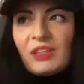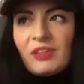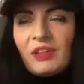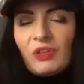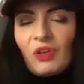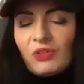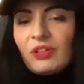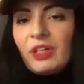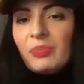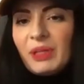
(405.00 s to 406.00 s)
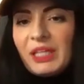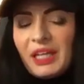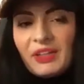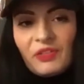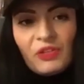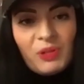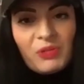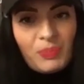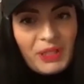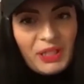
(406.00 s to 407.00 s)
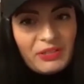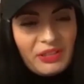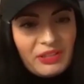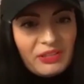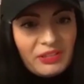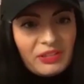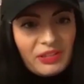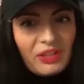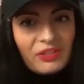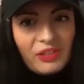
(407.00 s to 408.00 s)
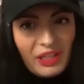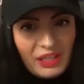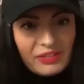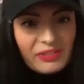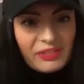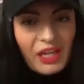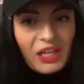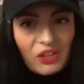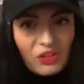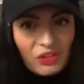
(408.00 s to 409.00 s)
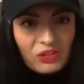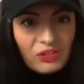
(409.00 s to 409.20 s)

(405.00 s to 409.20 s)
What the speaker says: that is constantly being asked to be repeated because it is that good.